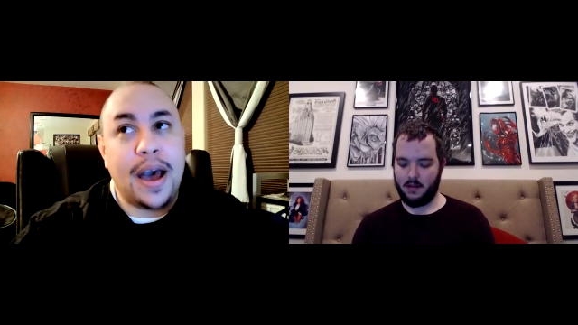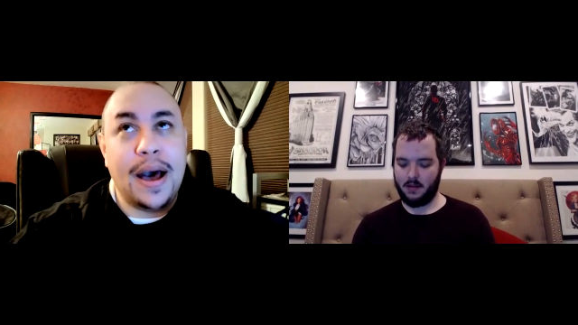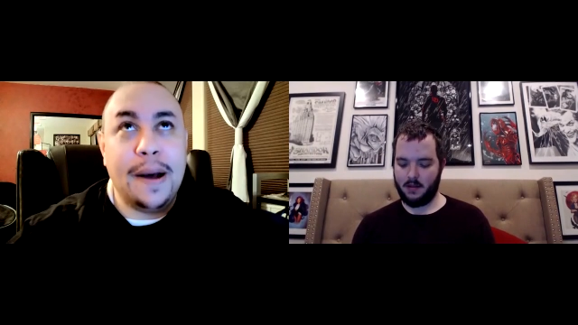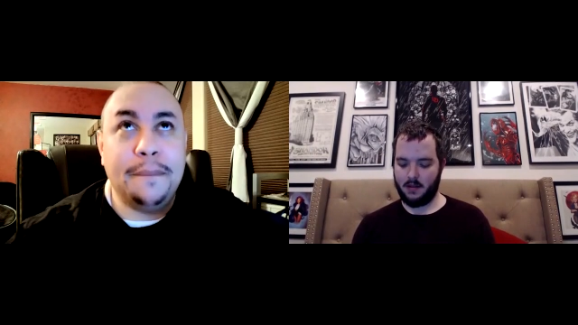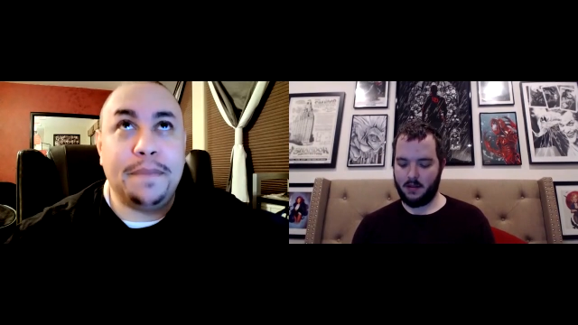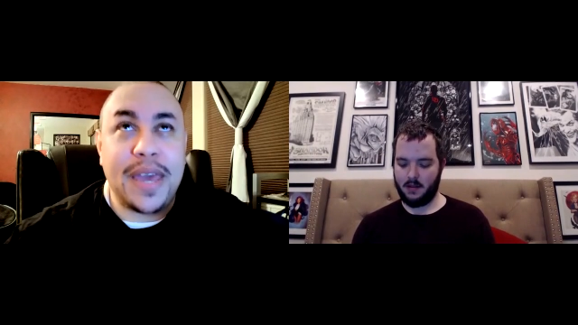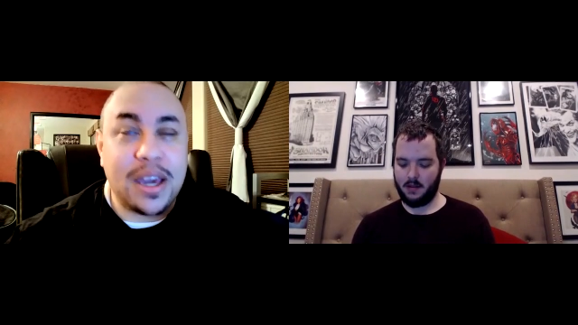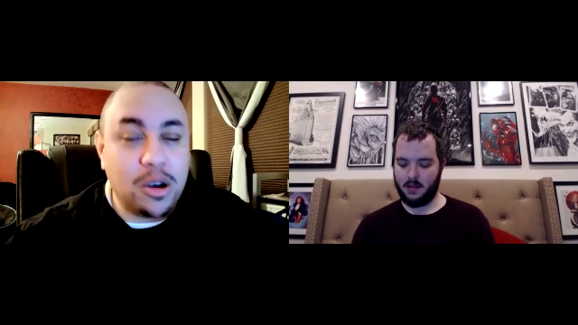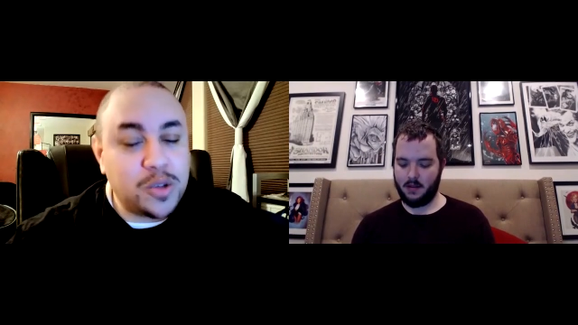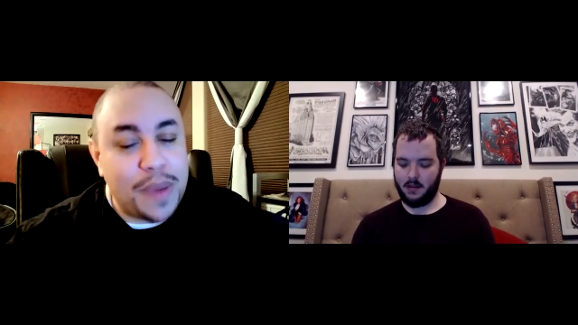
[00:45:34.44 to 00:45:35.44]

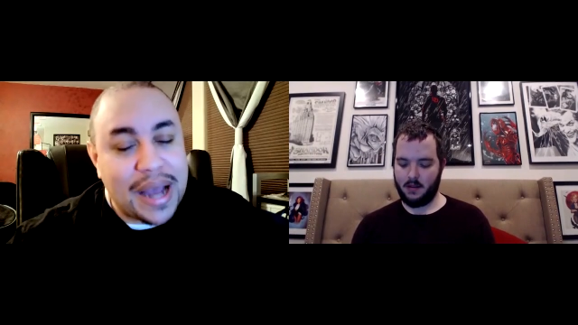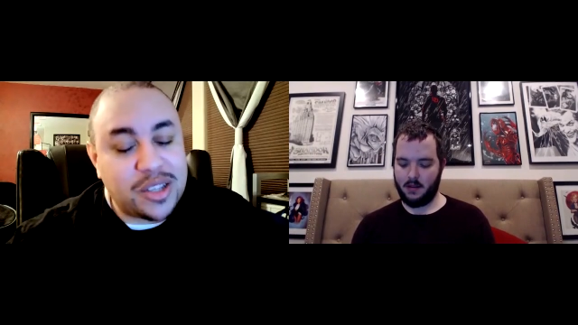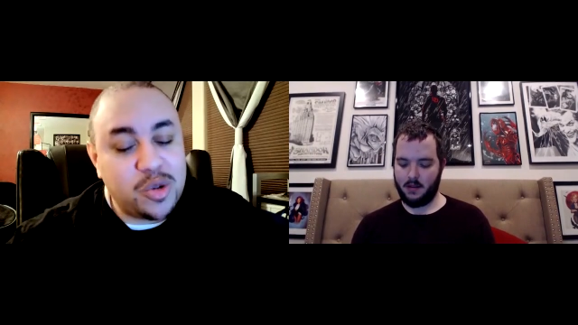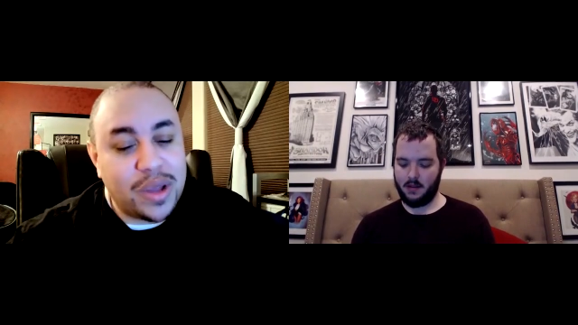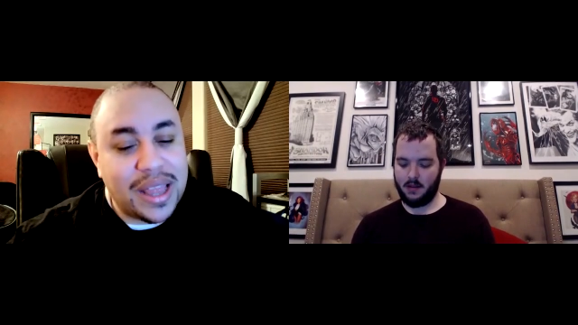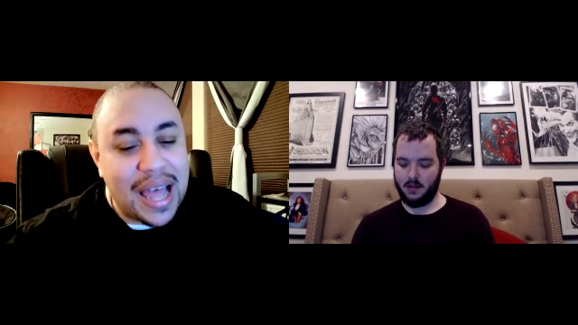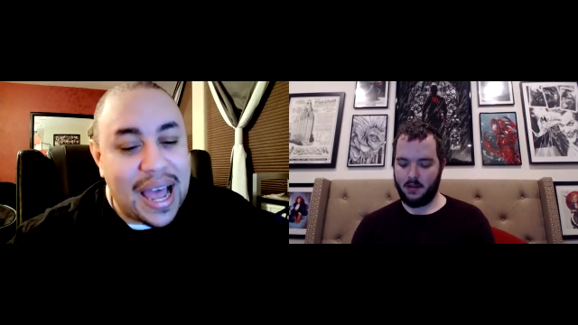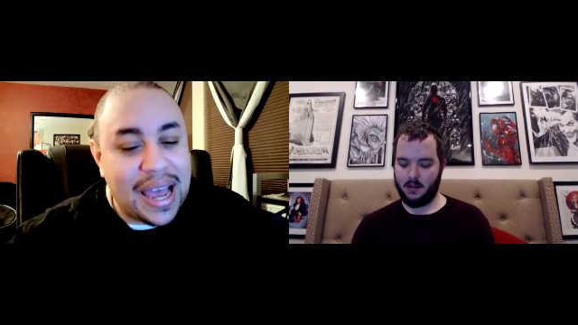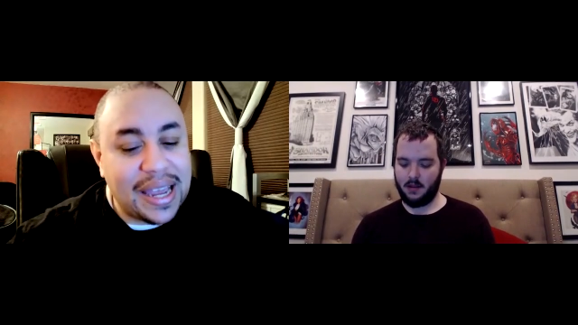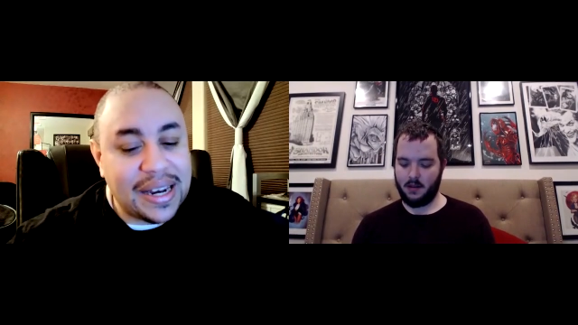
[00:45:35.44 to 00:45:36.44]
Speaker 1: it goes back to a
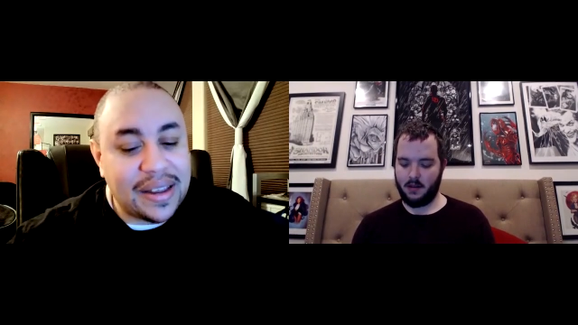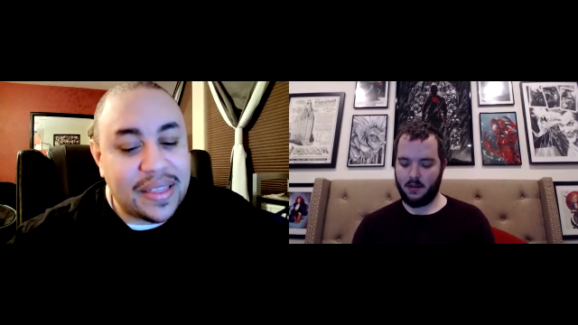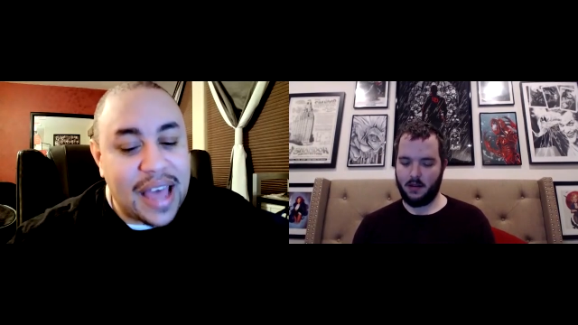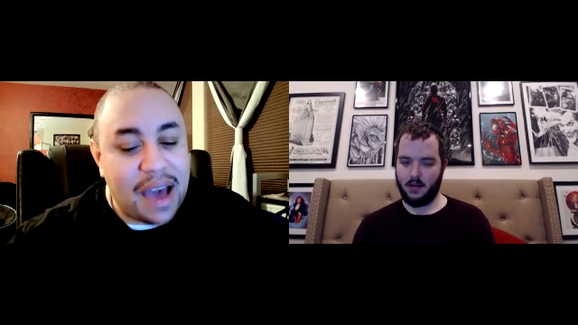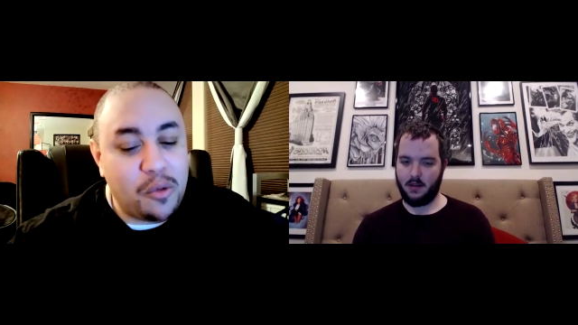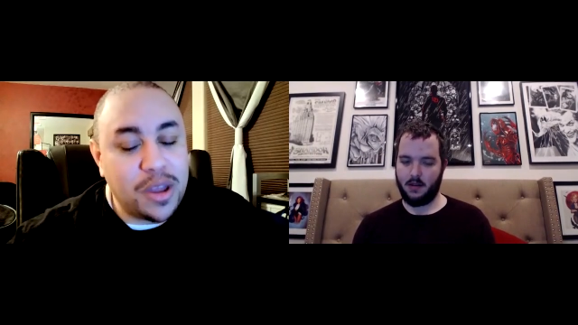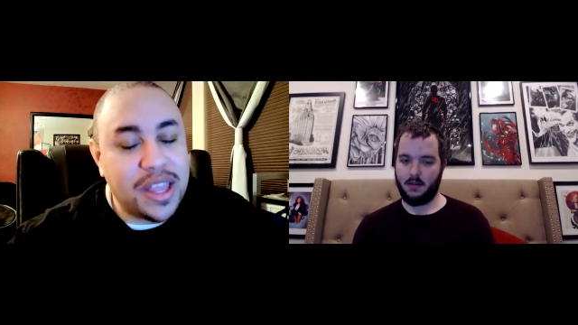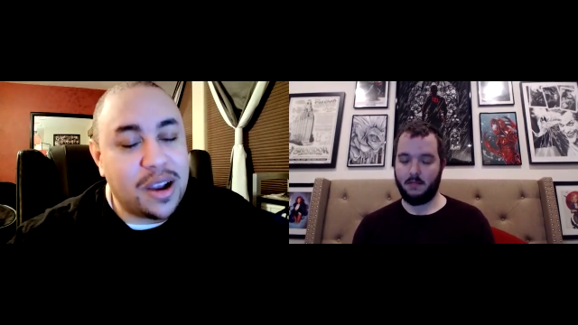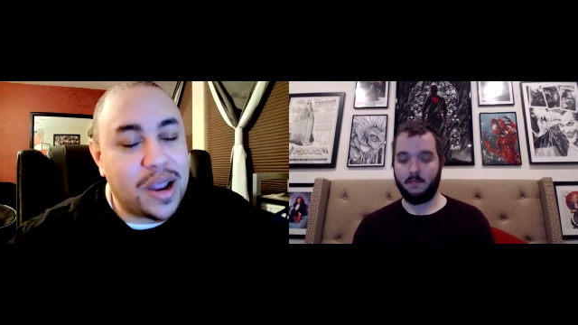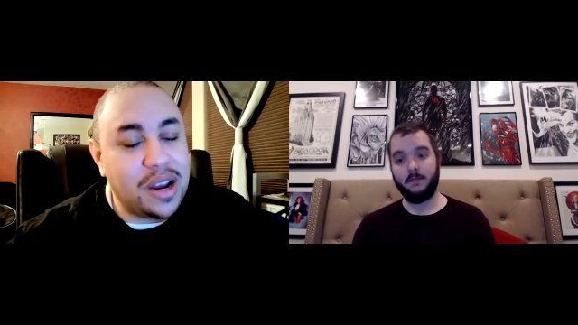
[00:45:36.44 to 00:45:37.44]
line that
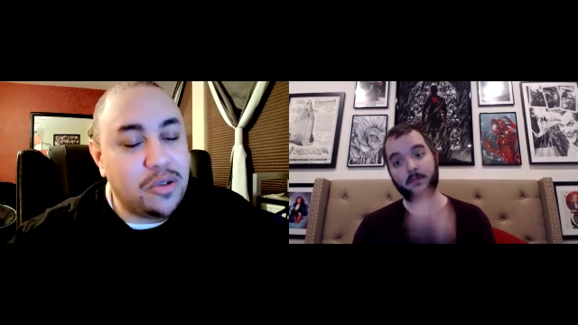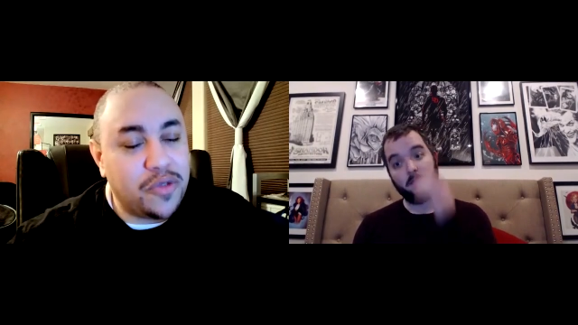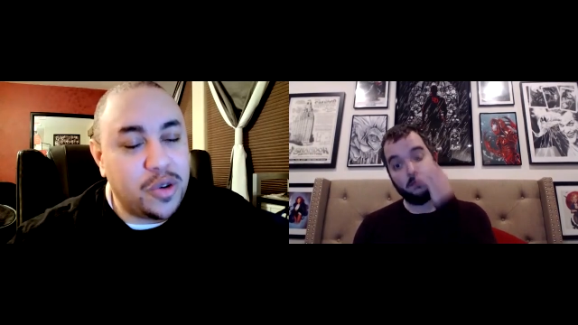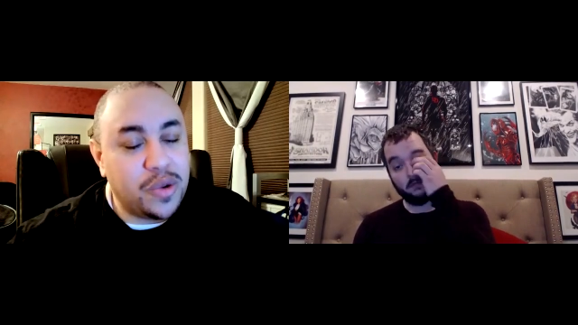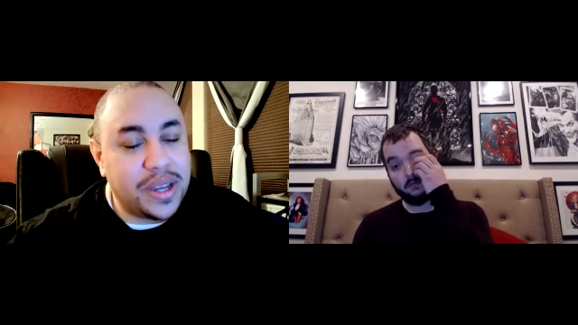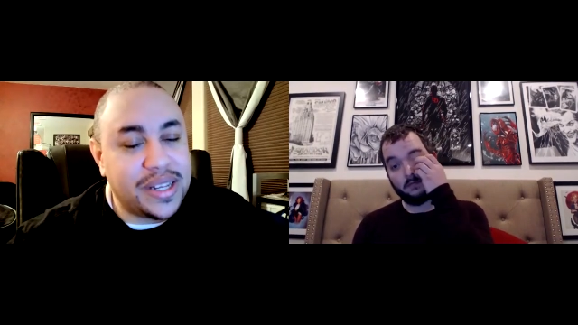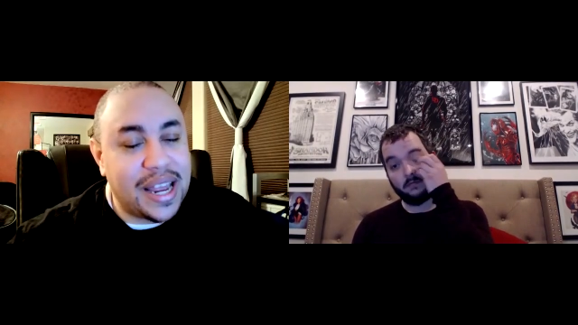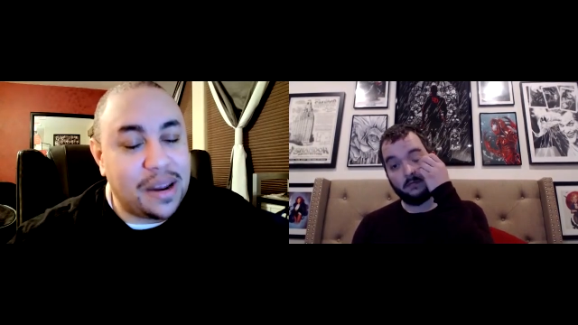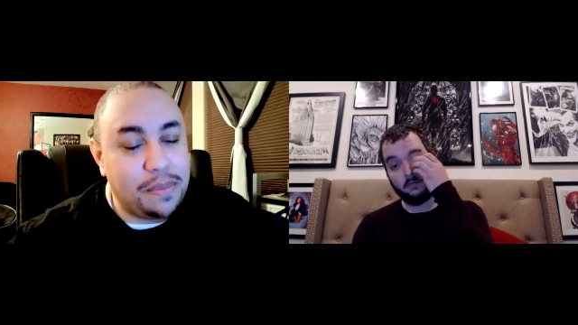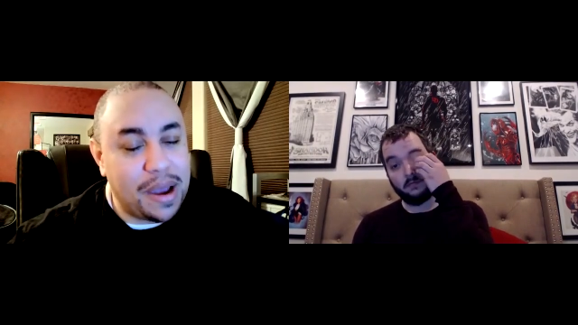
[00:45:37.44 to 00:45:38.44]
when they're interviewing
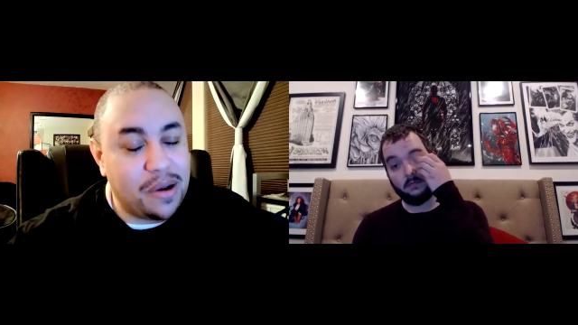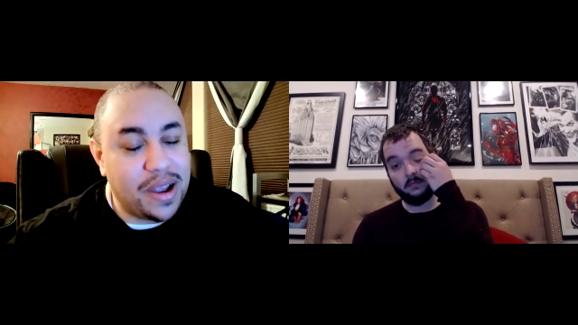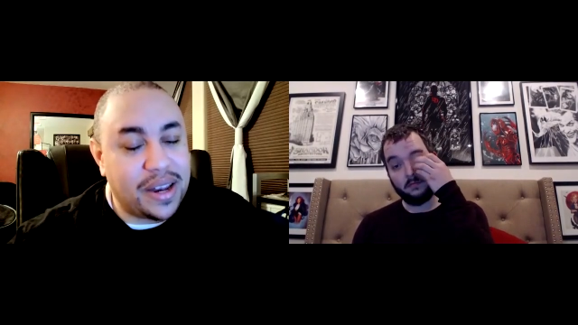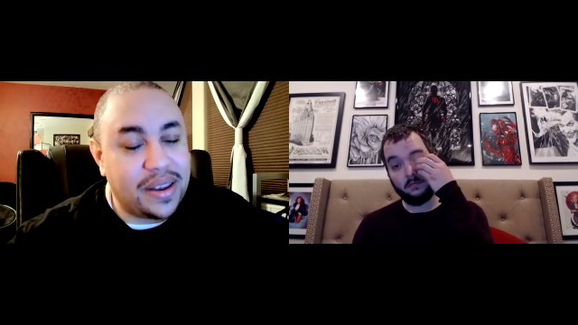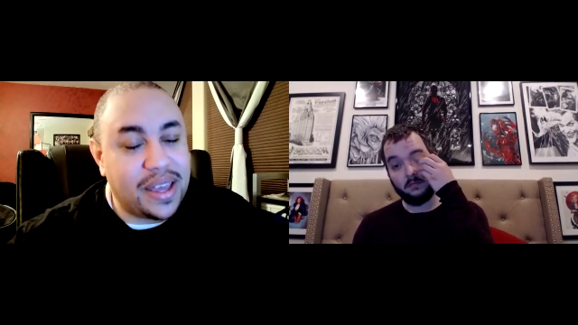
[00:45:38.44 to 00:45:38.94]
Dana Barrett